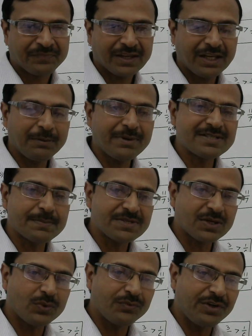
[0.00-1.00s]
In my
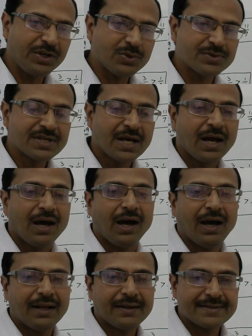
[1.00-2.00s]
subsequent videos,
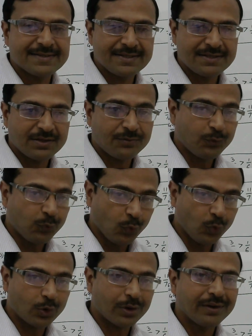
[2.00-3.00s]
I'll consider
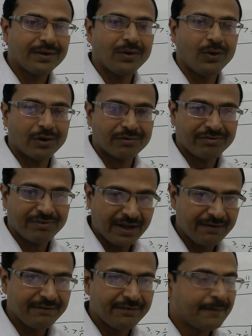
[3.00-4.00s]
four or
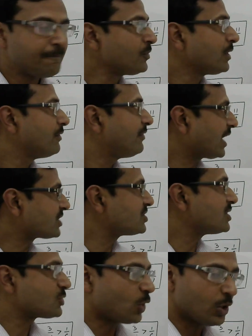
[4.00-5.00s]
five
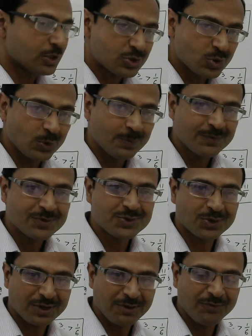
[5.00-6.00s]
fractions also. So
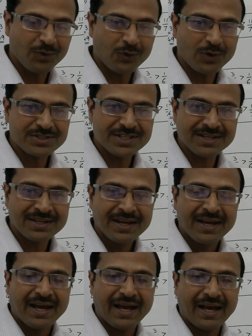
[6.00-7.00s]
keep your watching,
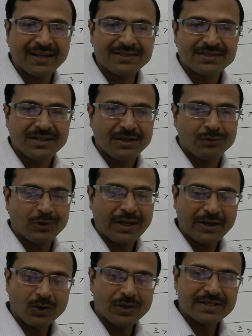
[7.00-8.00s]
and if you like
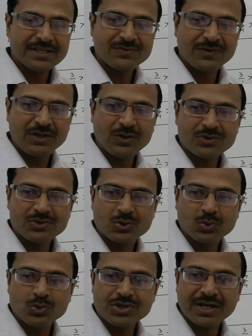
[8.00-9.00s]
all these videos, do
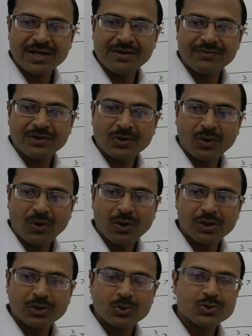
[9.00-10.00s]
share it with all
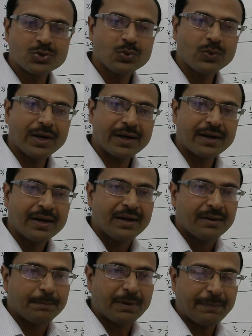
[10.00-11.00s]
those who are
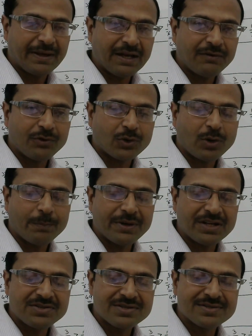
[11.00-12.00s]
preparing for
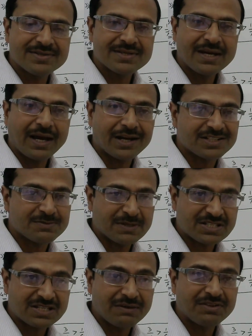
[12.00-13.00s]
competitions, and
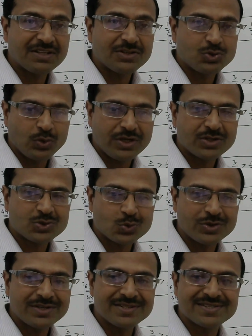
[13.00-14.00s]
especially with the junior
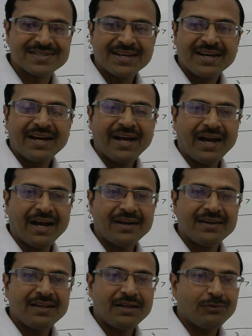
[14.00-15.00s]
students.
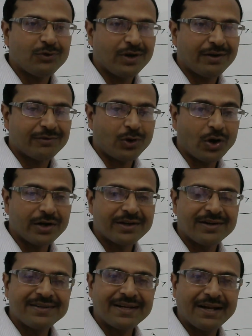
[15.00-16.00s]
And if you have not
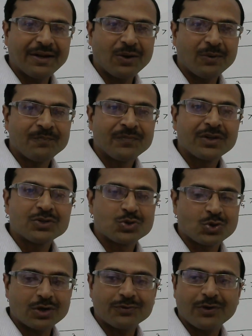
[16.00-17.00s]
done till now, do
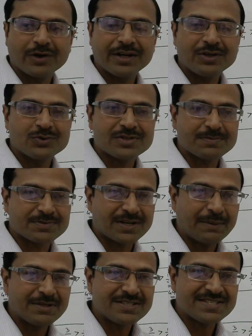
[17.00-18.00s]
not forget to
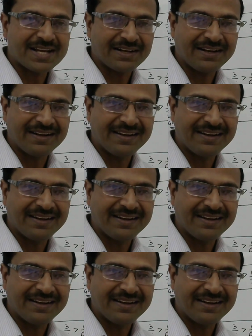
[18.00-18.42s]
subscribe the channel.